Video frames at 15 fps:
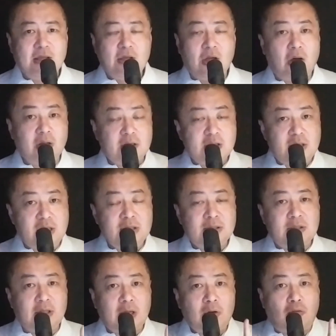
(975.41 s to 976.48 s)
Or there are things
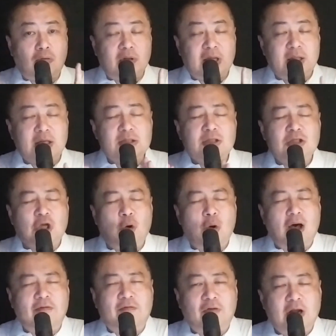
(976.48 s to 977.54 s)
that they're so
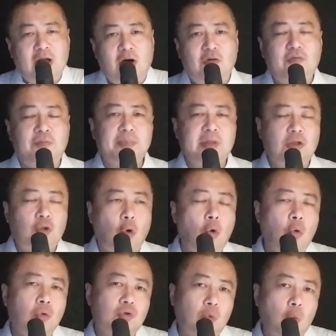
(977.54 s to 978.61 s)
afraid of, they
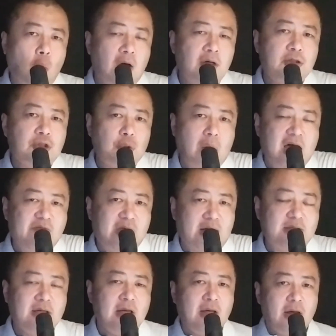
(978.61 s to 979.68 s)
don't want to have
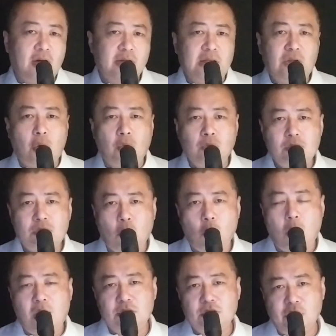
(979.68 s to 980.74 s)
that, or they don't
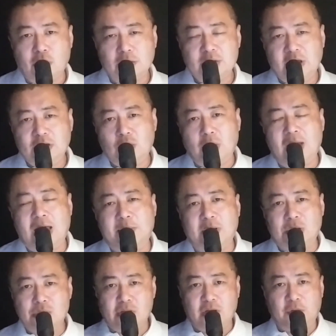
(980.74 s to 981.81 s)
want those things to happen
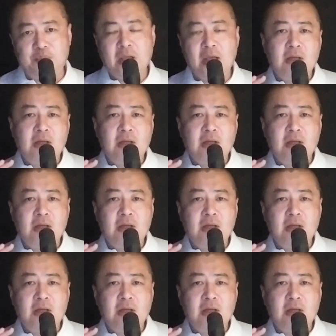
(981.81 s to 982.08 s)
to them.